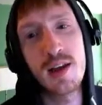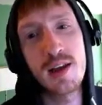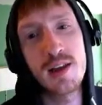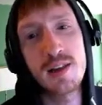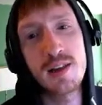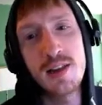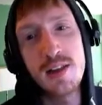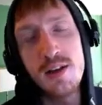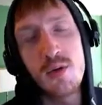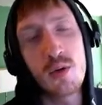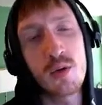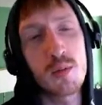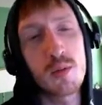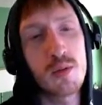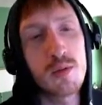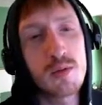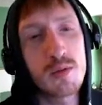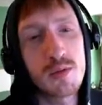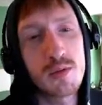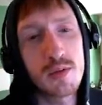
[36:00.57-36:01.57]
the
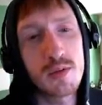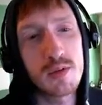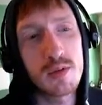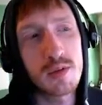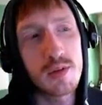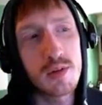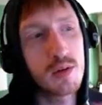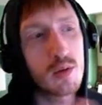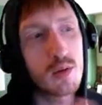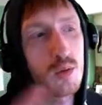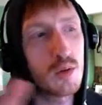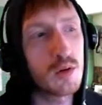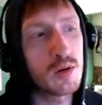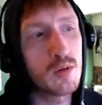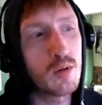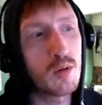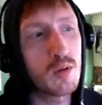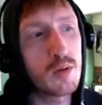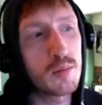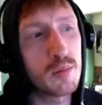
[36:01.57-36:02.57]
normal quote
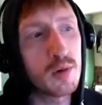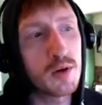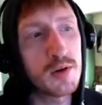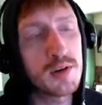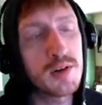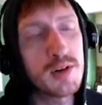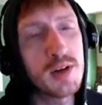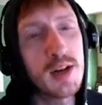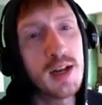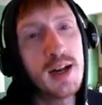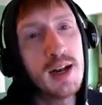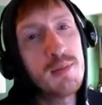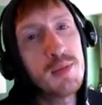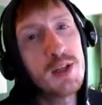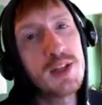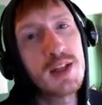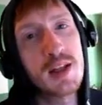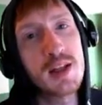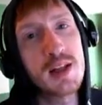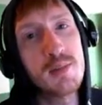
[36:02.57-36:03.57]
unquote person. And I
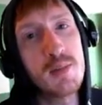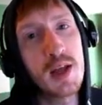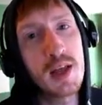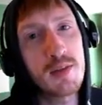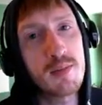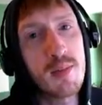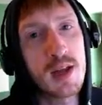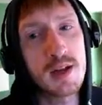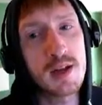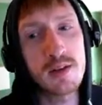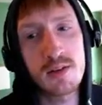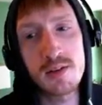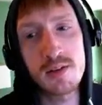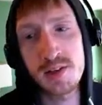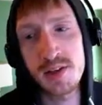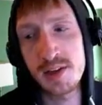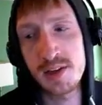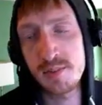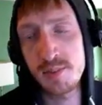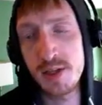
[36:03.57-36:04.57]
mean that in the mathematical
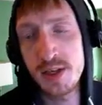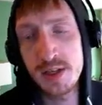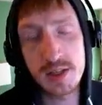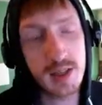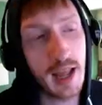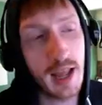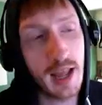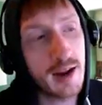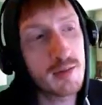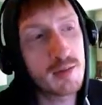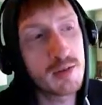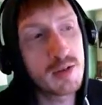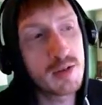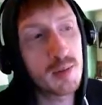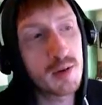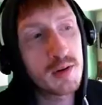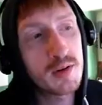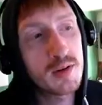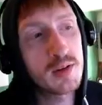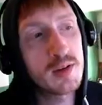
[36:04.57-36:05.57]
sense, meaning the average
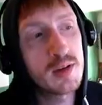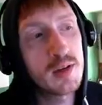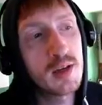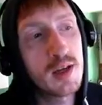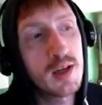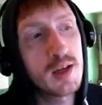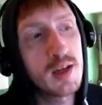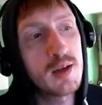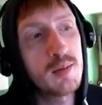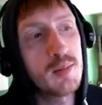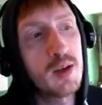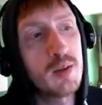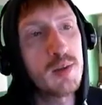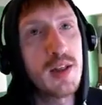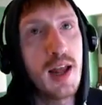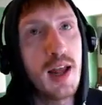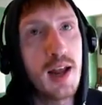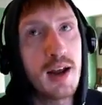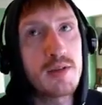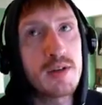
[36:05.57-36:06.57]
person. Maybe
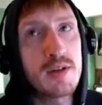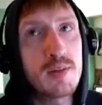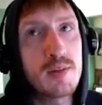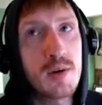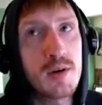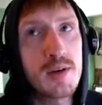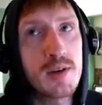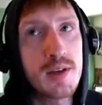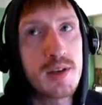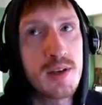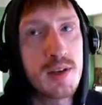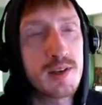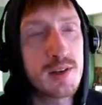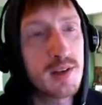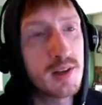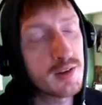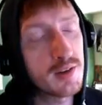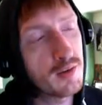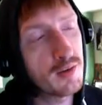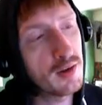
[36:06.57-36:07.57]
the average person
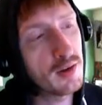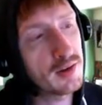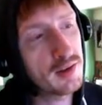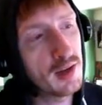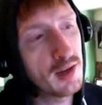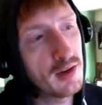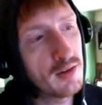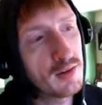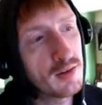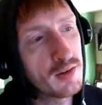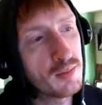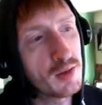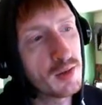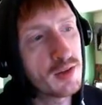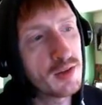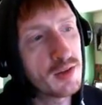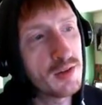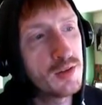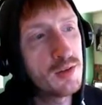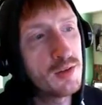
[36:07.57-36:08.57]
doesn't get stressed out as
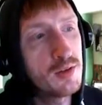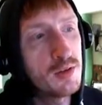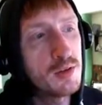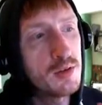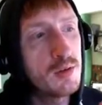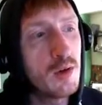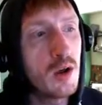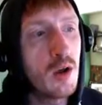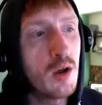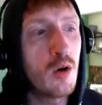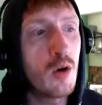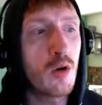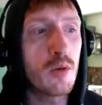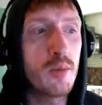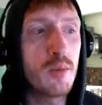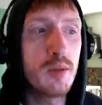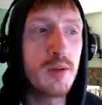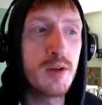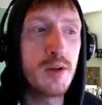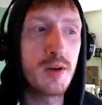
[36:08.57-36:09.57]
much as you do, or
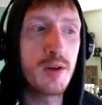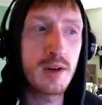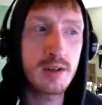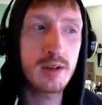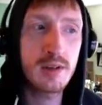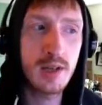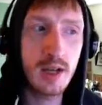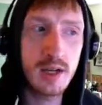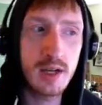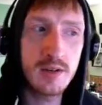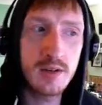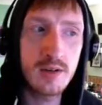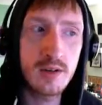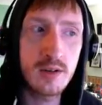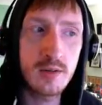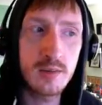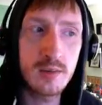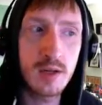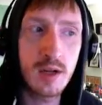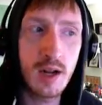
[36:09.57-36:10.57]
maybe your anxiety is a
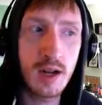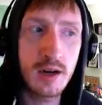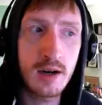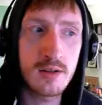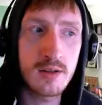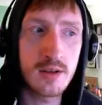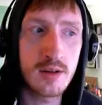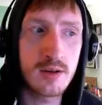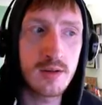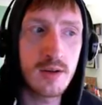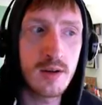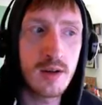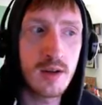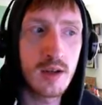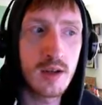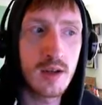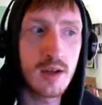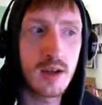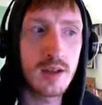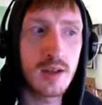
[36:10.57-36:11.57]
little bit higher than
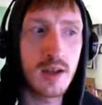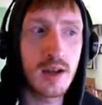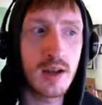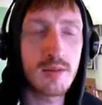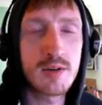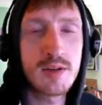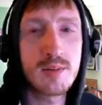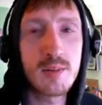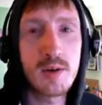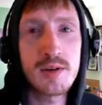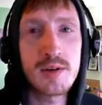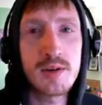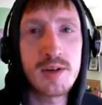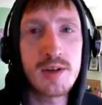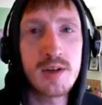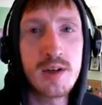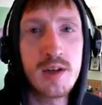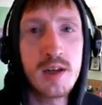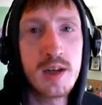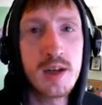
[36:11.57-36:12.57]
the average
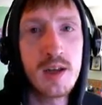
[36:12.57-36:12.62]
person.